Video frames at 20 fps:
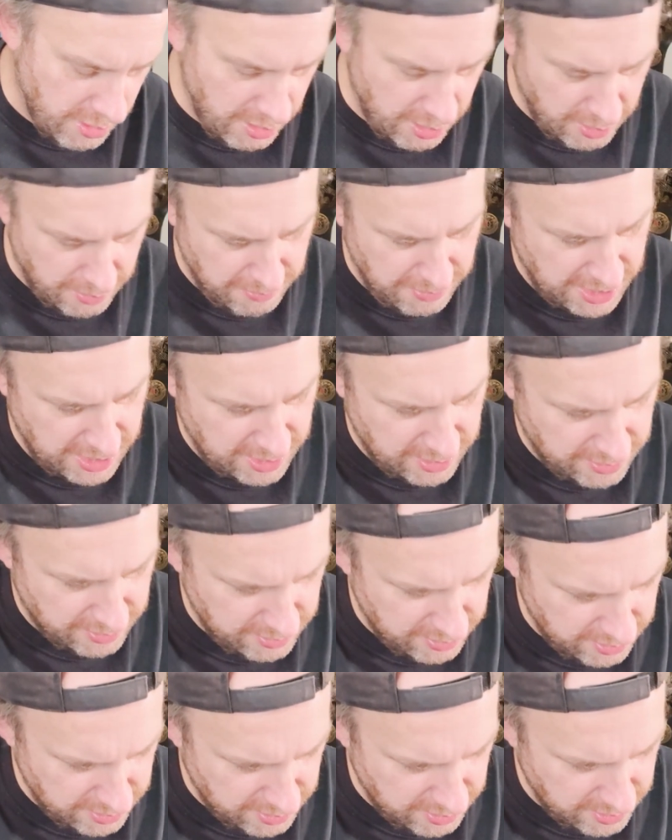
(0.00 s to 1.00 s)
Oh, man.
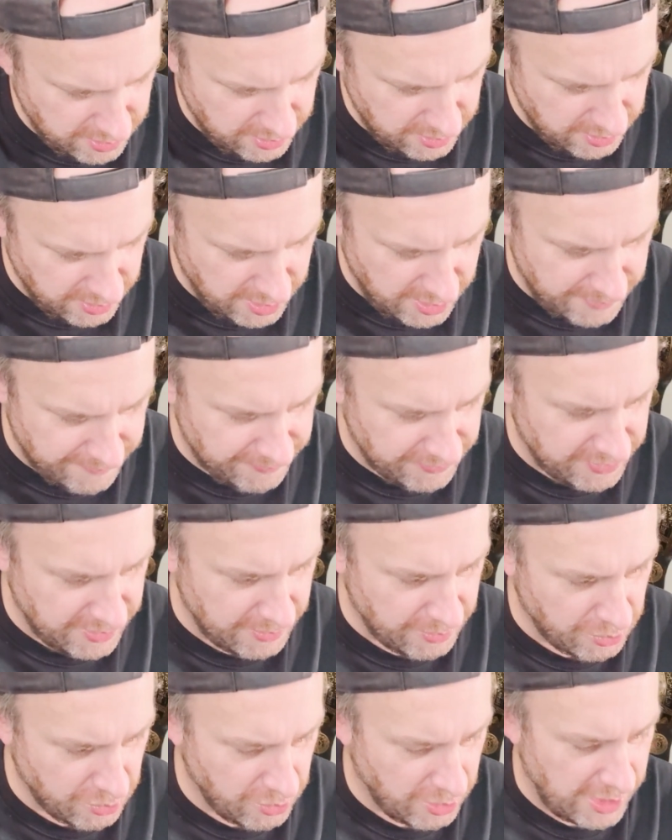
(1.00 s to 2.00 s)
Yep,
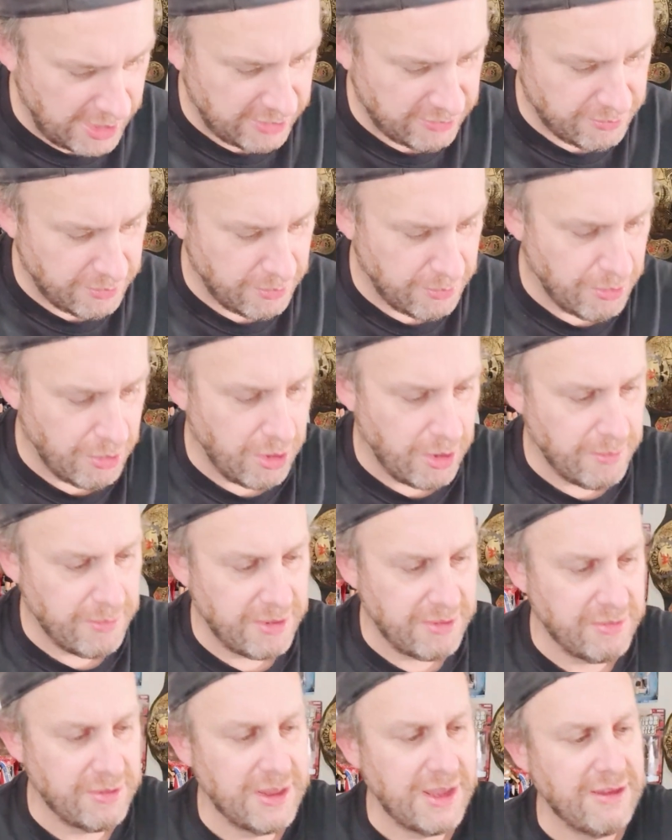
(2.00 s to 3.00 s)
typical Hasbro
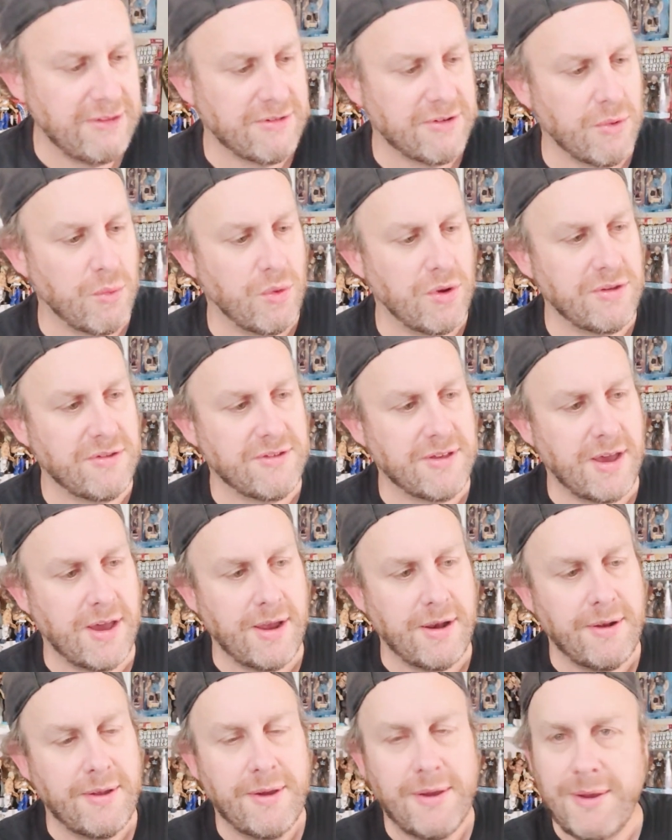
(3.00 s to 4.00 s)
problem. It leans to one
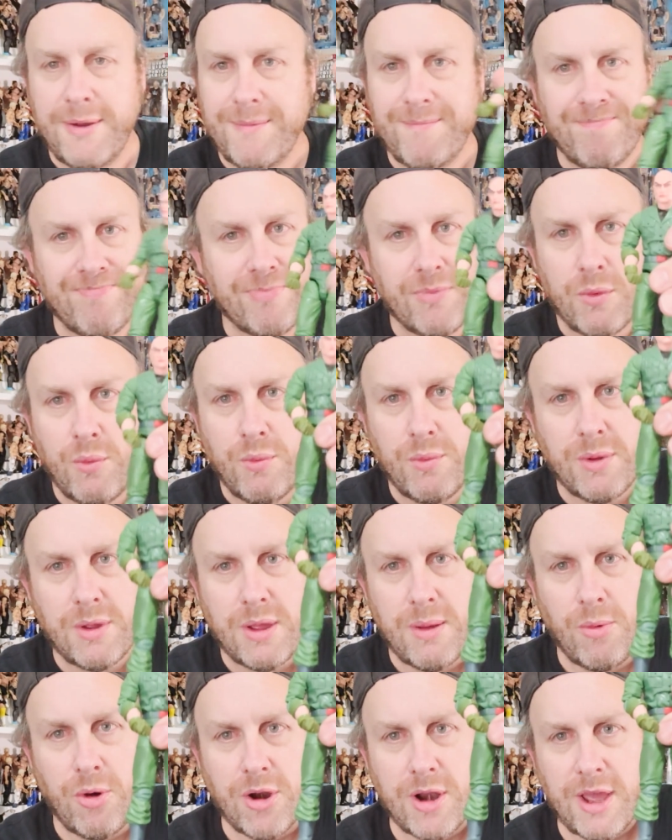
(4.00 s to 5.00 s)
side.
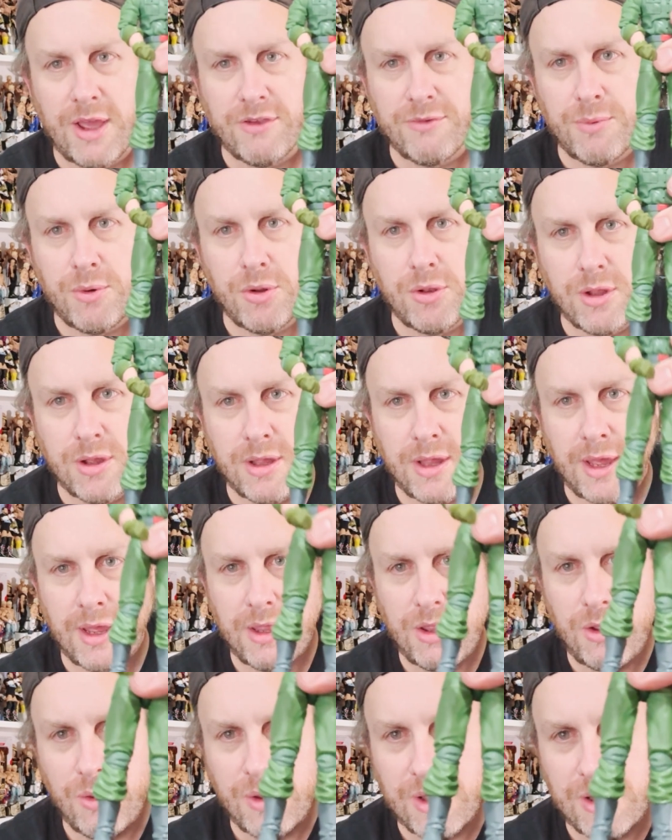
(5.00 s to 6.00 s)
Come on, Hasbro. Look at
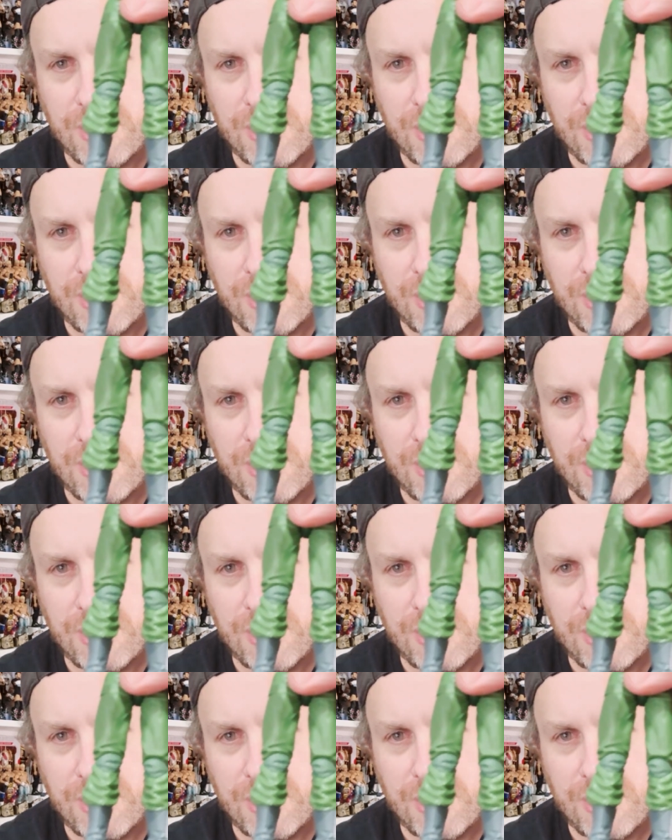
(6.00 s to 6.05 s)
that. You